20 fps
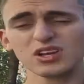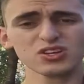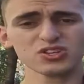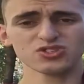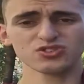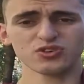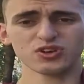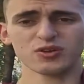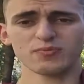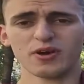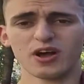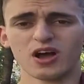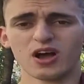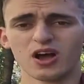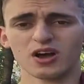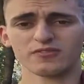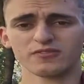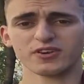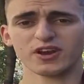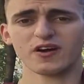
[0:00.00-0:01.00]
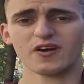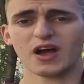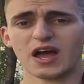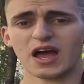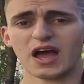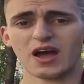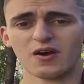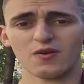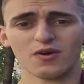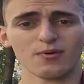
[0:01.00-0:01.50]
It's only about half an
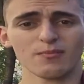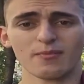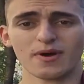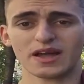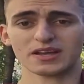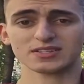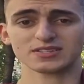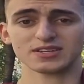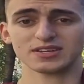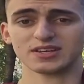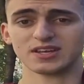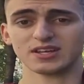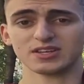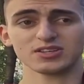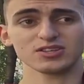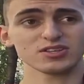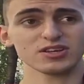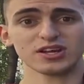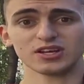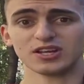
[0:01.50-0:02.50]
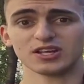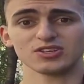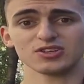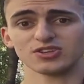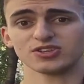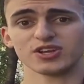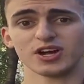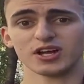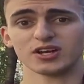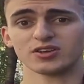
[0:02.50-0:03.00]
hour max, and then you're
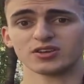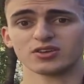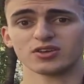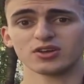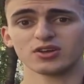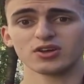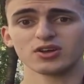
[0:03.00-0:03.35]
done.